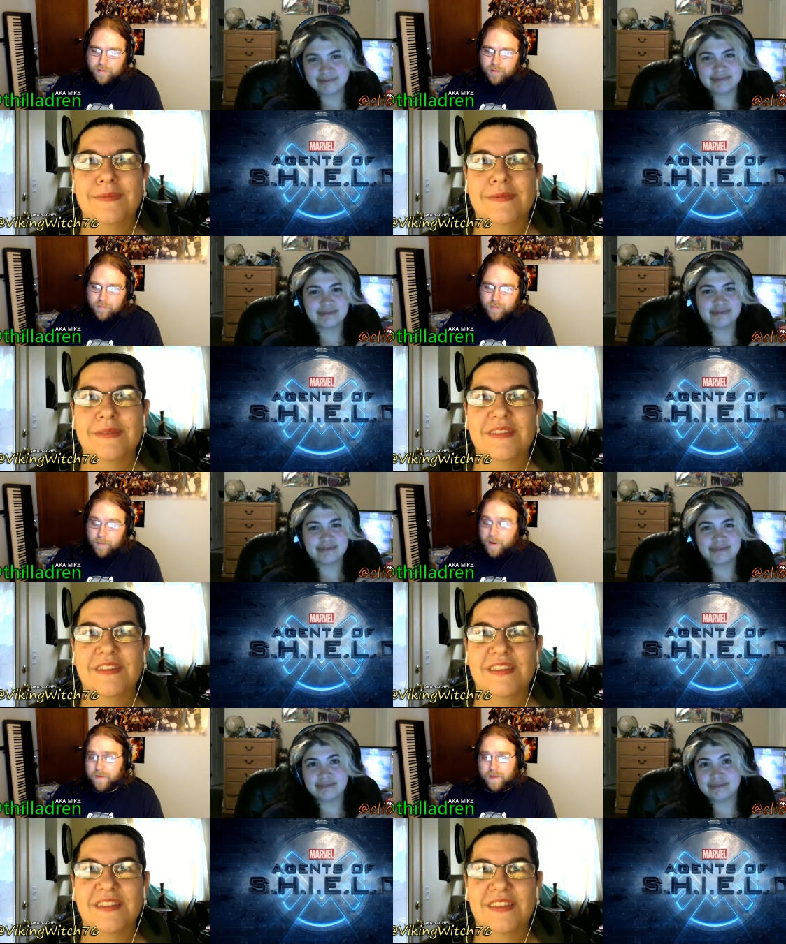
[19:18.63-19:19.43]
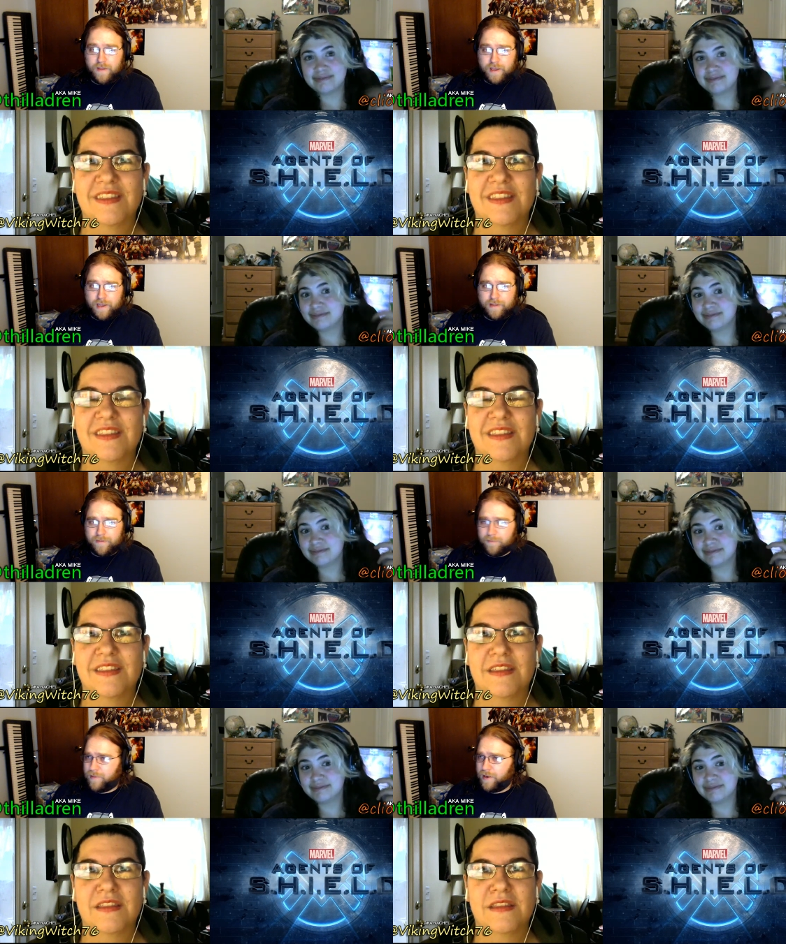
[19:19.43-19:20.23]
Speaker 1: But apparently, that got
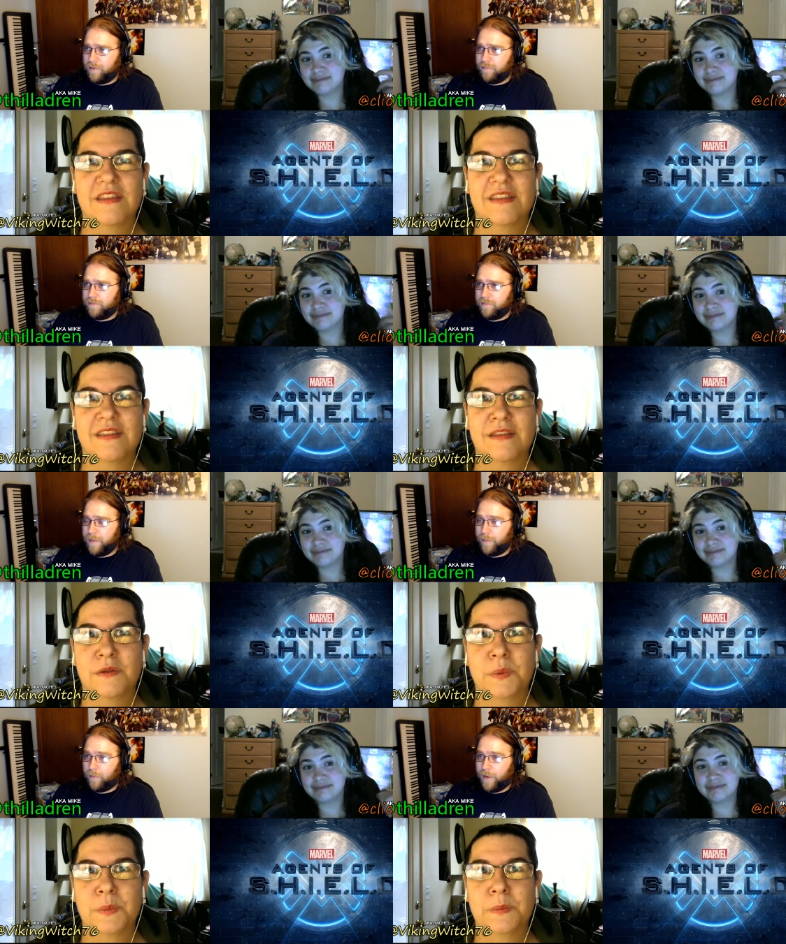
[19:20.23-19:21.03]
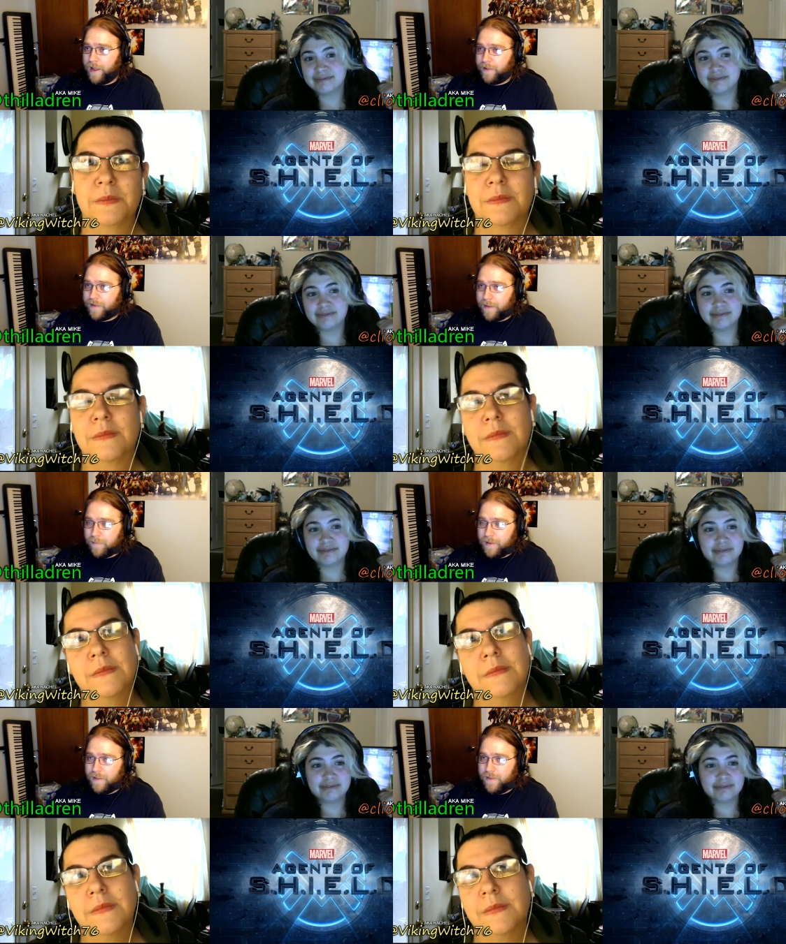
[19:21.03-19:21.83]
some, you know, people riled up,
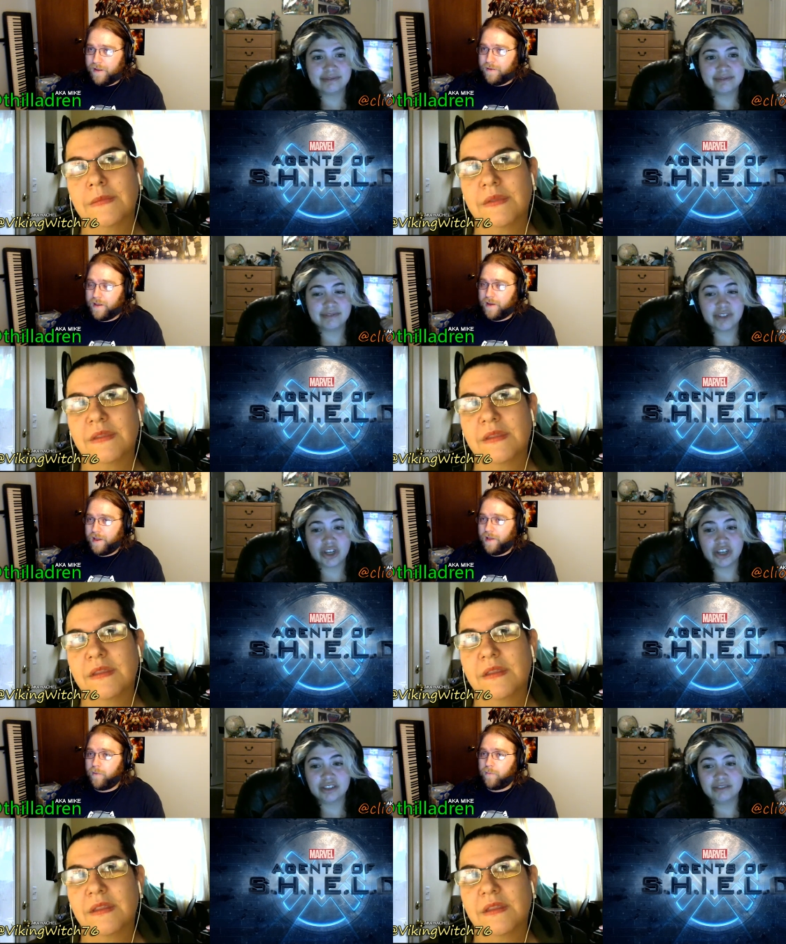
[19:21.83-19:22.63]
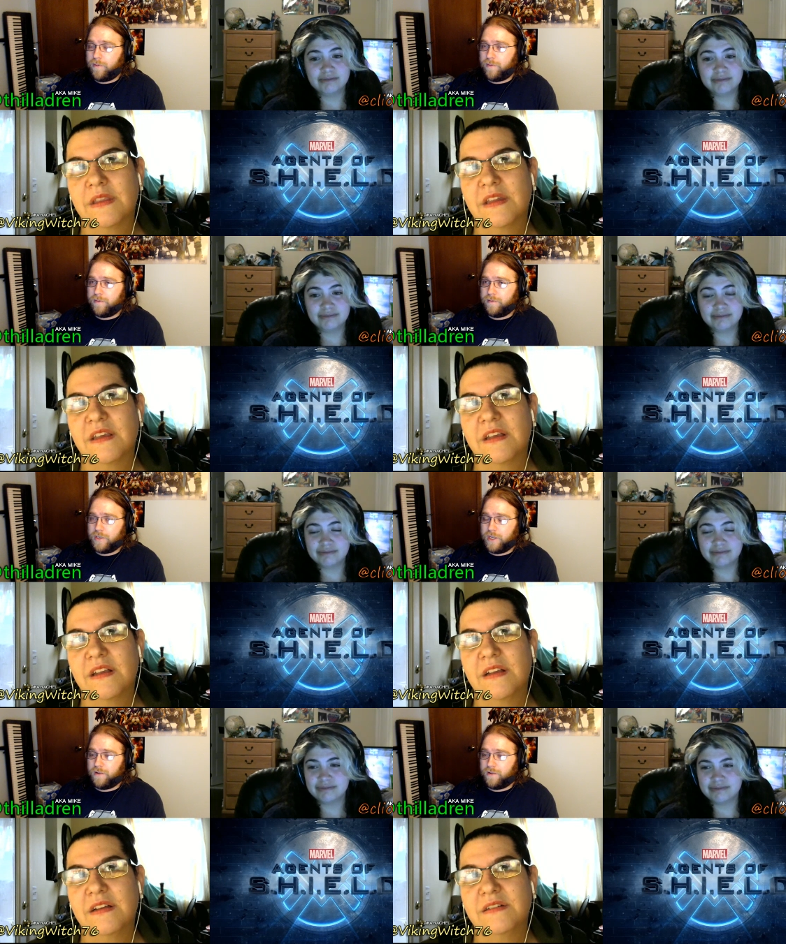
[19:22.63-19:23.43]
and they're there to help Good.
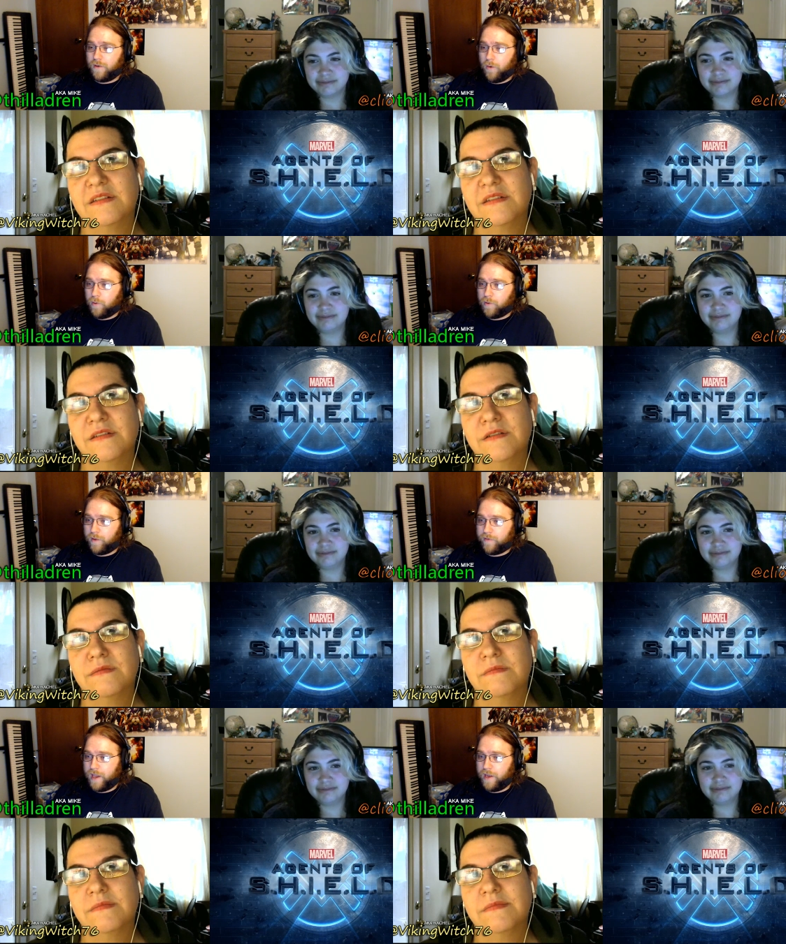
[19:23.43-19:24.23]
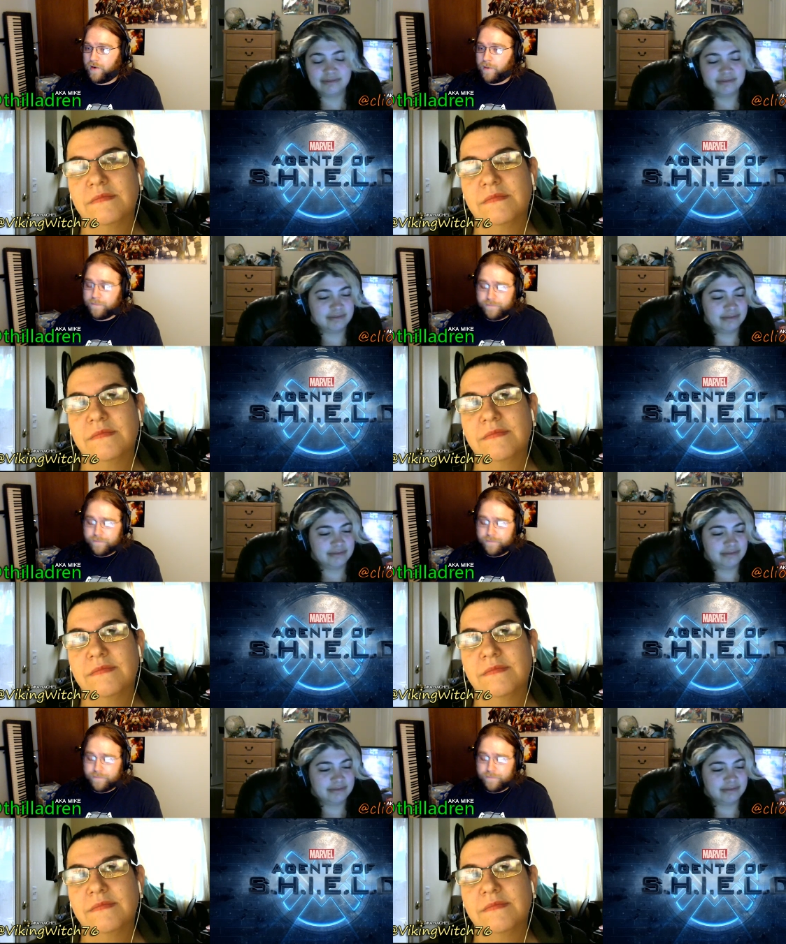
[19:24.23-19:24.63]
Shield hold mm-hmm. off Hydra.